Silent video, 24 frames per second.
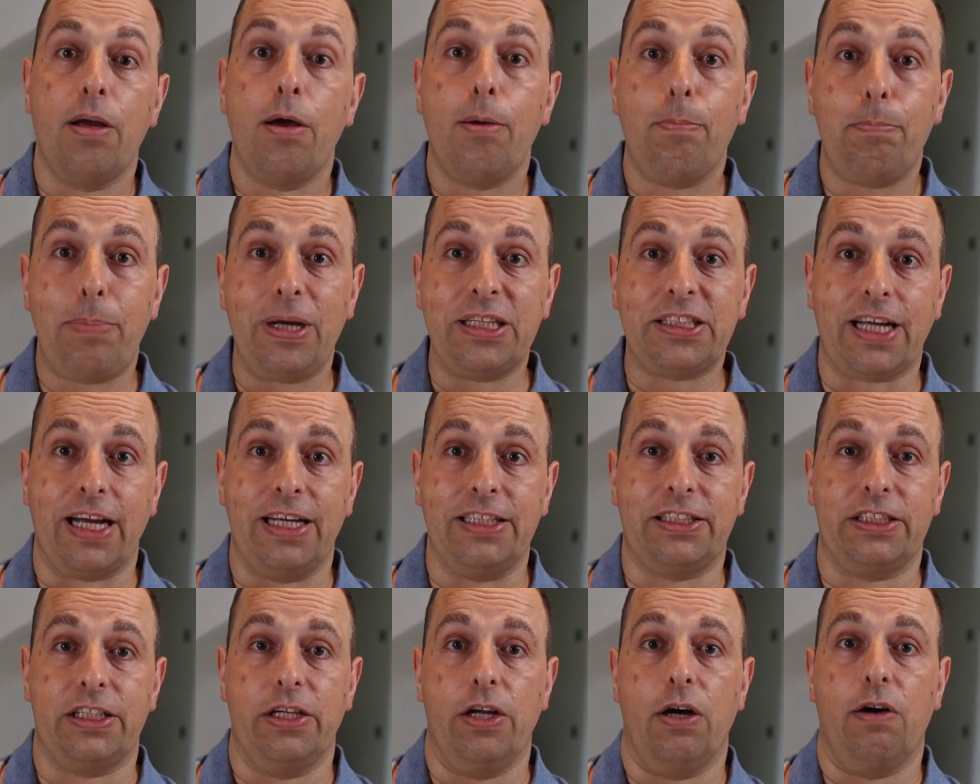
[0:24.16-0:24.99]
Best
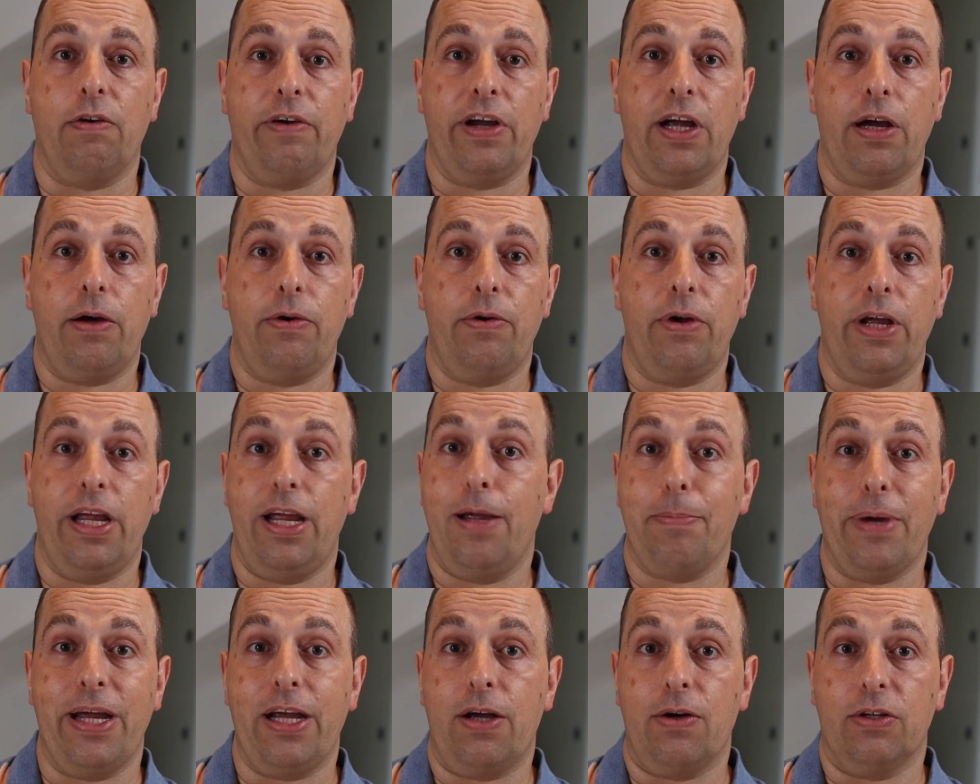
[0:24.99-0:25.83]
case scenario,
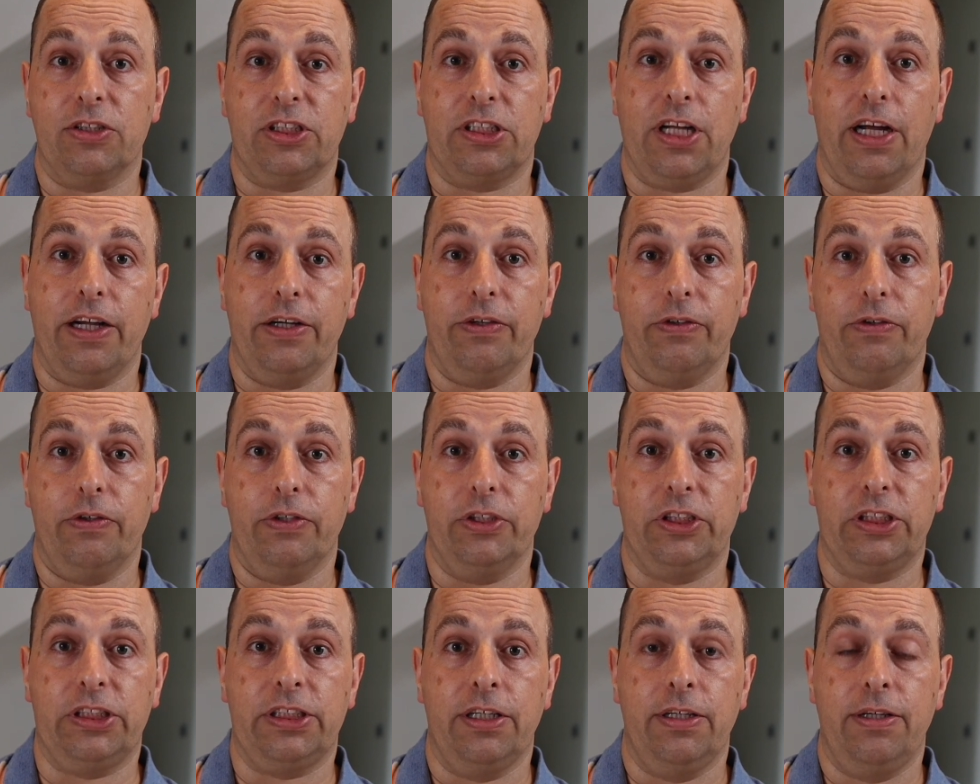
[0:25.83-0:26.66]
it may cost
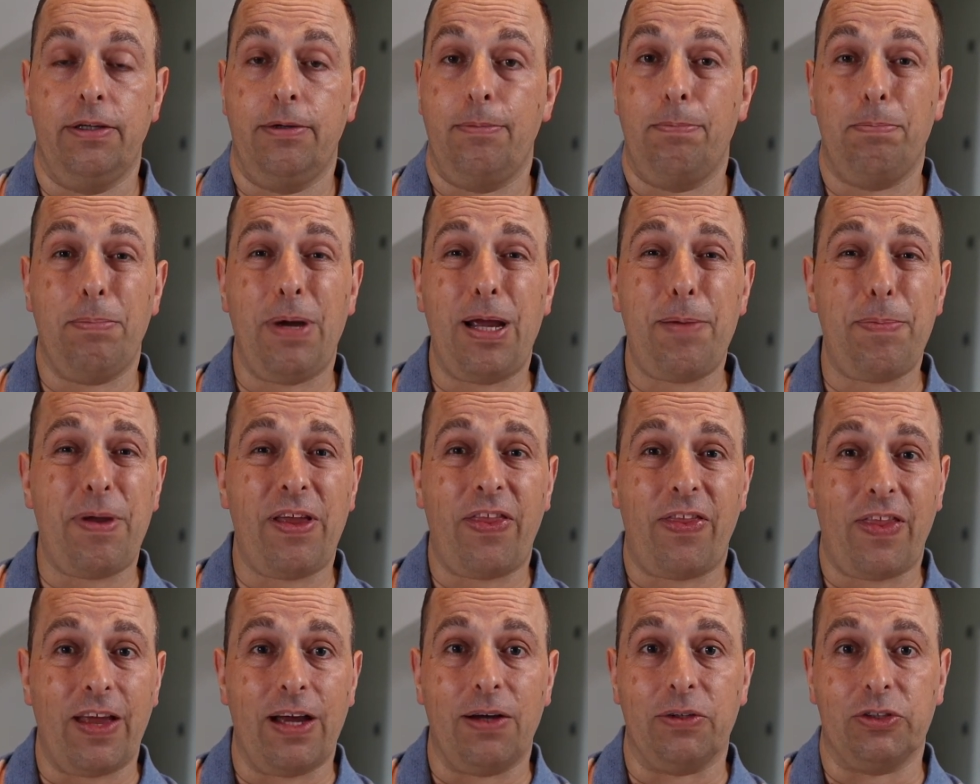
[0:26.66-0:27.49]
hundreds, maybe
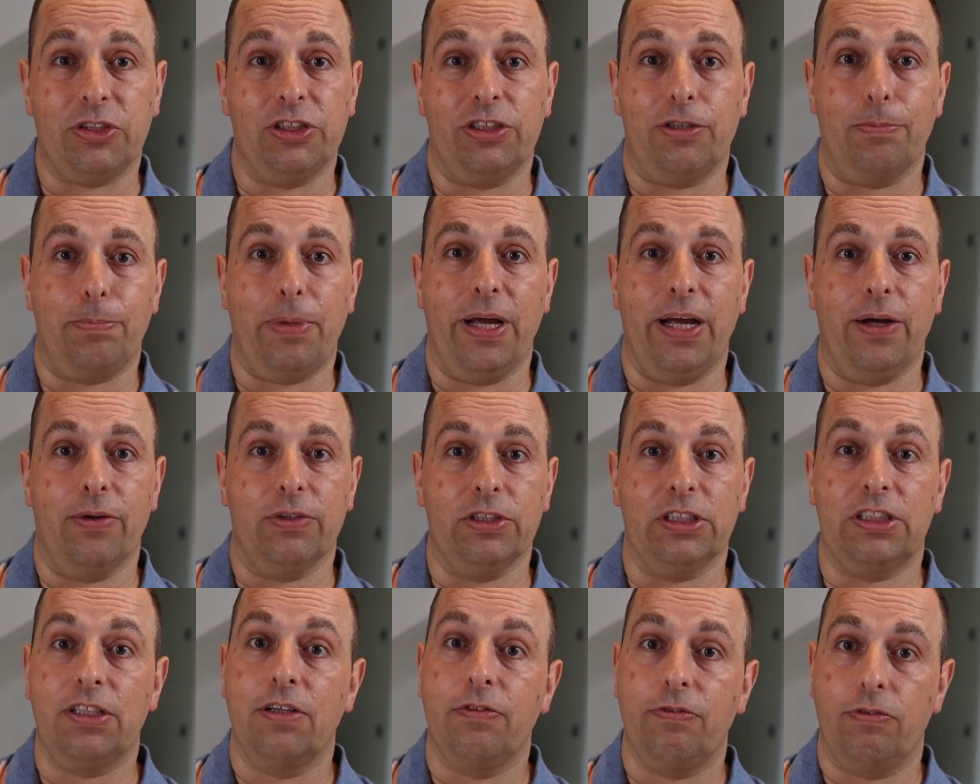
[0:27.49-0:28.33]
thousands of
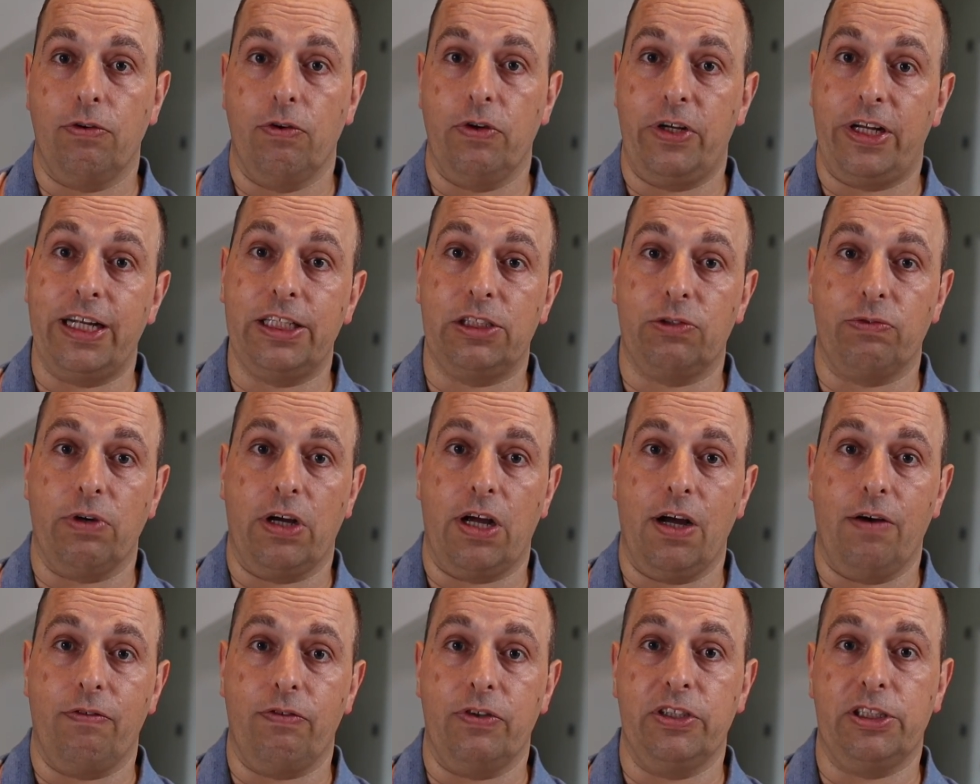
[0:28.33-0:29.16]
pounds for a data
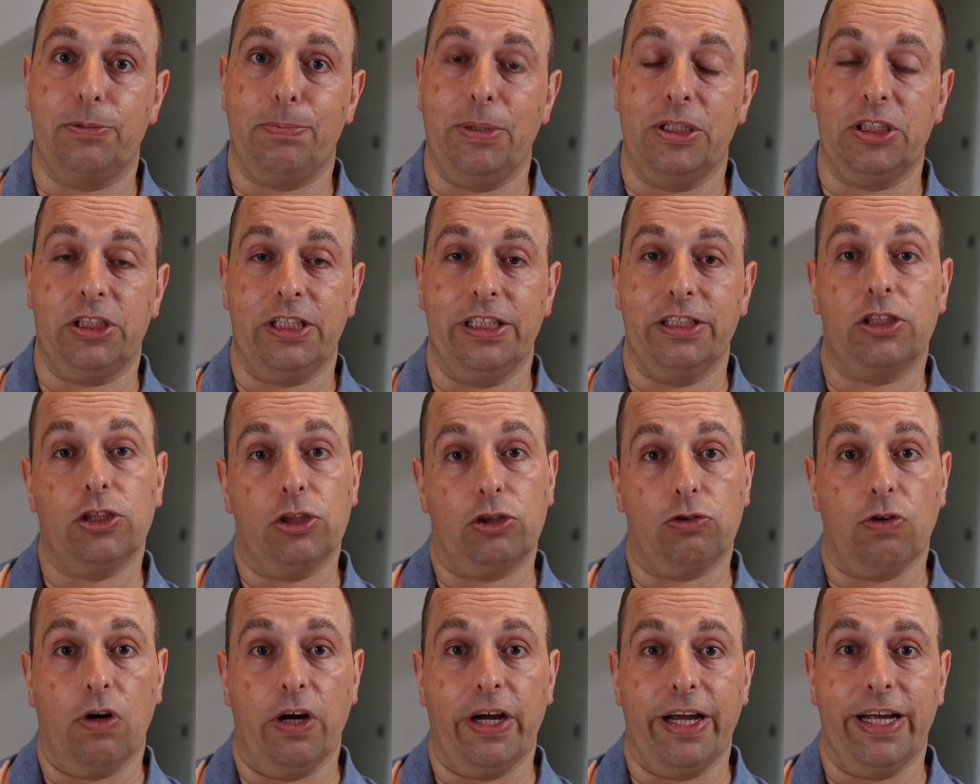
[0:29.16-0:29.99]
recovery specialist to
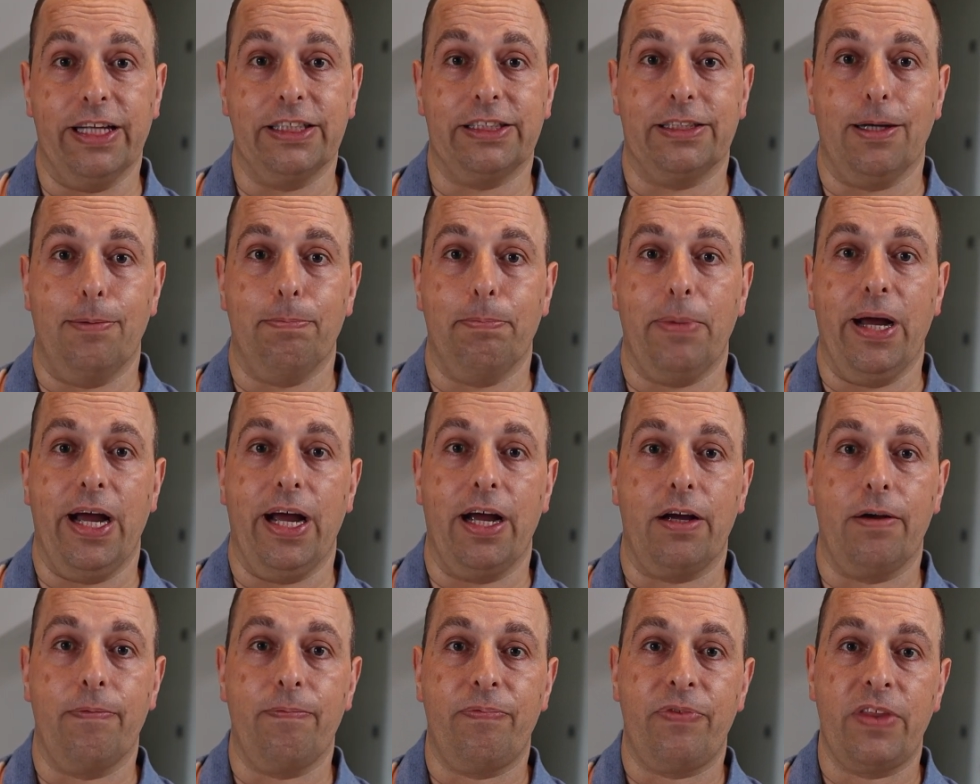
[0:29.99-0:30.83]
try and get some
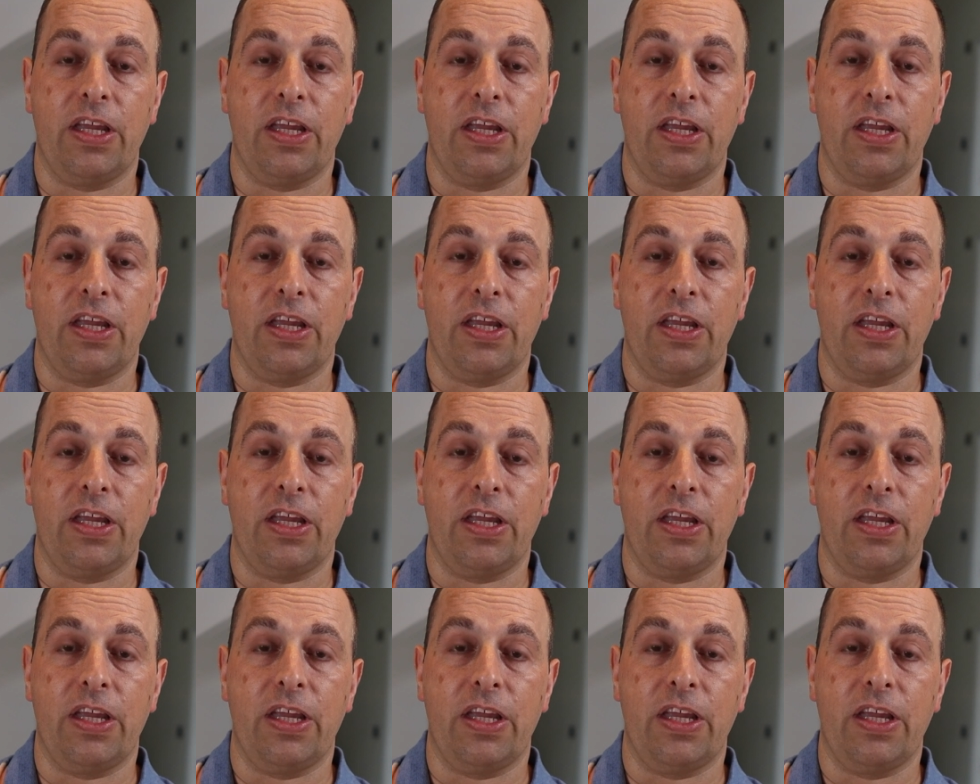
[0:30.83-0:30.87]
back.